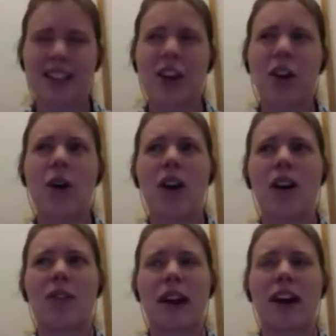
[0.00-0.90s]

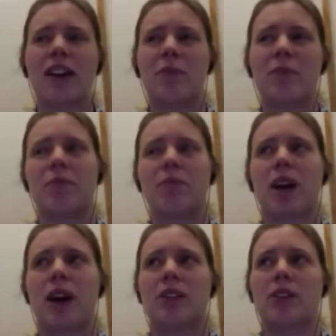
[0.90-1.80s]
so rarely
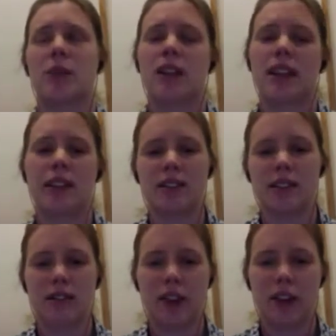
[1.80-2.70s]
tweet
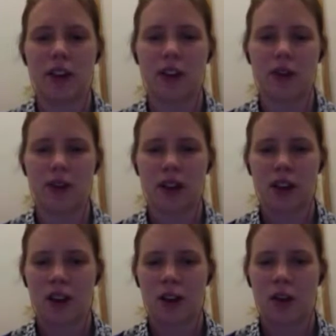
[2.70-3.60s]
links to photos
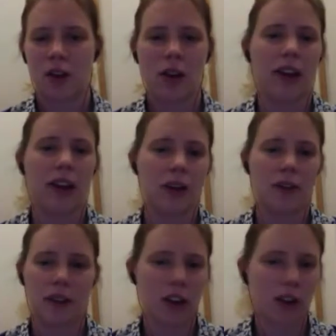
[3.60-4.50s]
or like
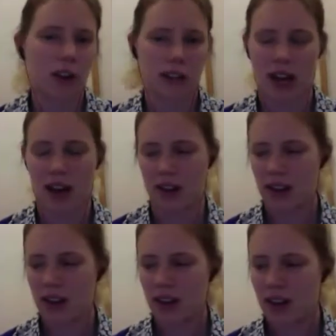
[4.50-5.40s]
tweet photos
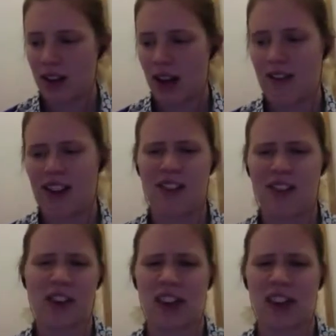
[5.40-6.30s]
that I haven't
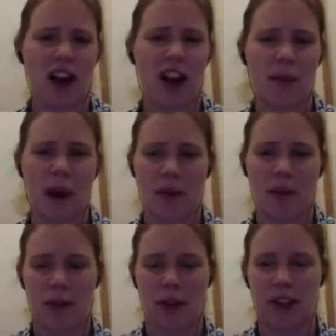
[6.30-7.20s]
even really thought about it
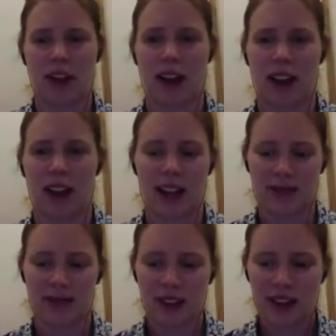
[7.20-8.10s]
before until I
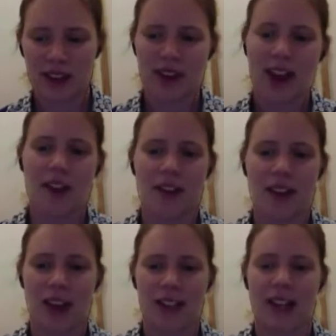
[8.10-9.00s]

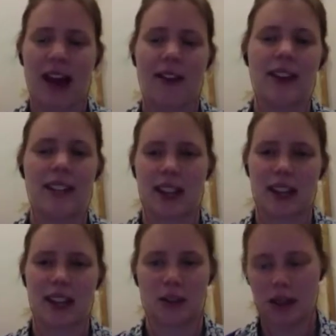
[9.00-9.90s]
realized like how easy it
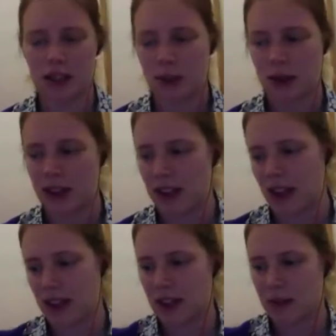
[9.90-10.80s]
is to retweet
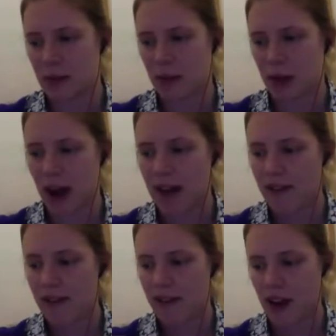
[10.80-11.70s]
things that people
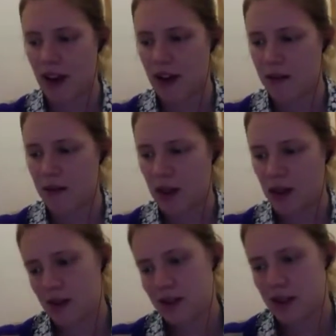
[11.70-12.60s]
have.
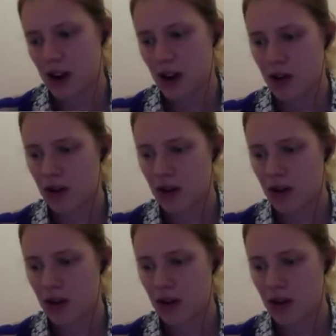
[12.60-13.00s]
So